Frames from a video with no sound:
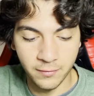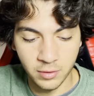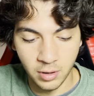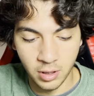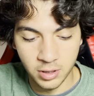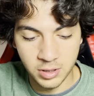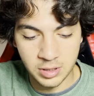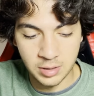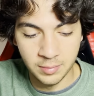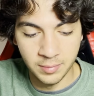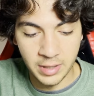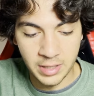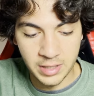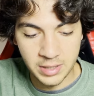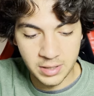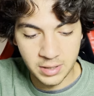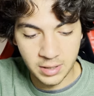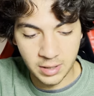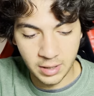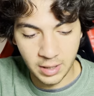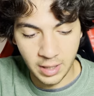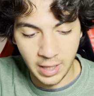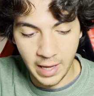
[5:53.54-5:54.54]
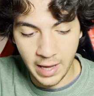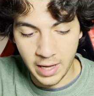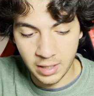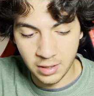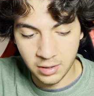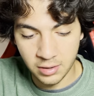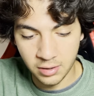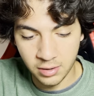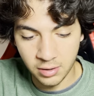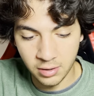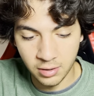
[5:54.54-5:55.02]
for Lost Abyss
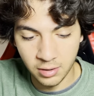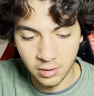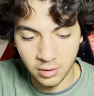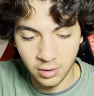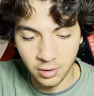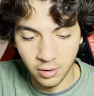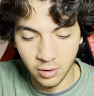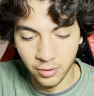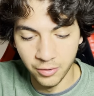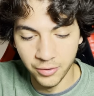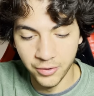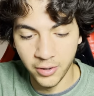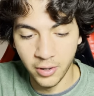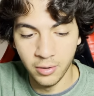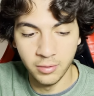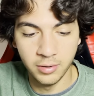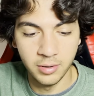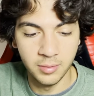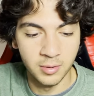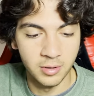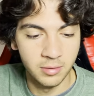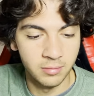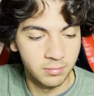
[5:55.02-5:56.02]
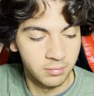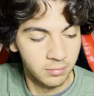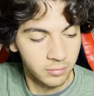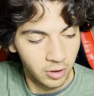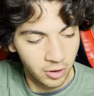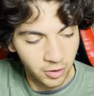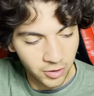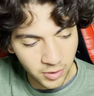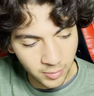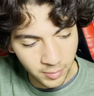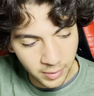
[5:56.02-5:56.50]
and uh, also, you know,
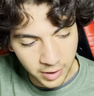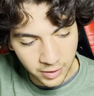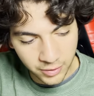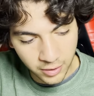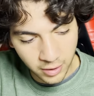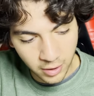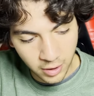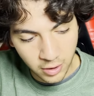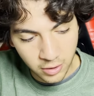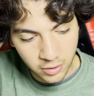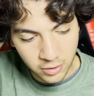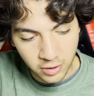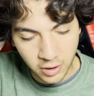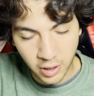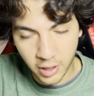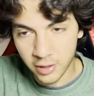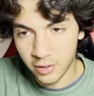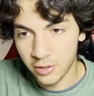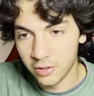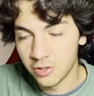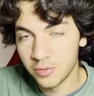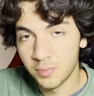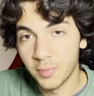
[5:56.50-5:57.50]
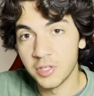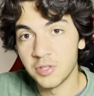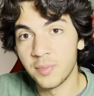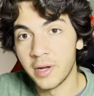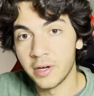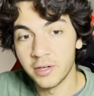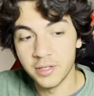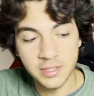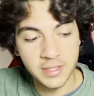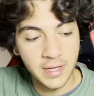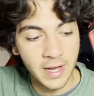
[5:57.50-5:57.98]
Lost Abyss, you know, guess much
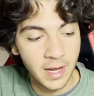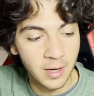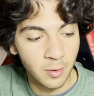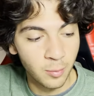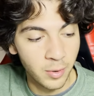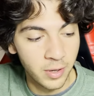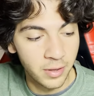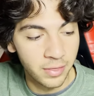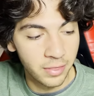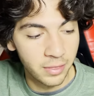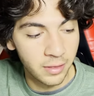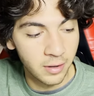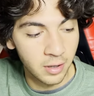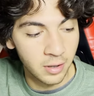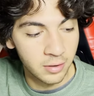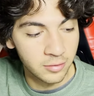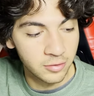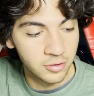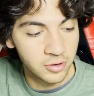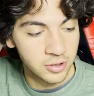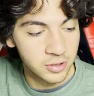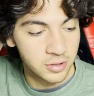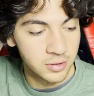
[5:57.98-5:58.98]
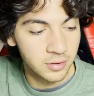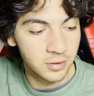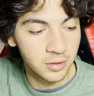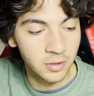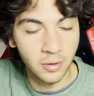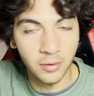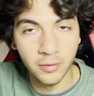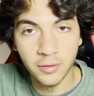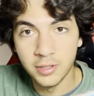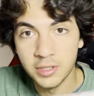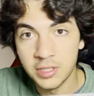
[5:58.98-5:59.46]
better set with uh, just, you
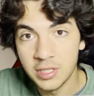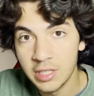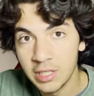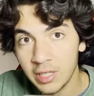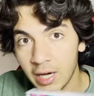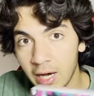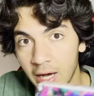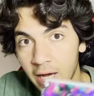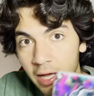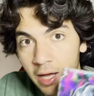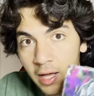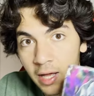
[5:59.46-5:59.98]
know, the Tina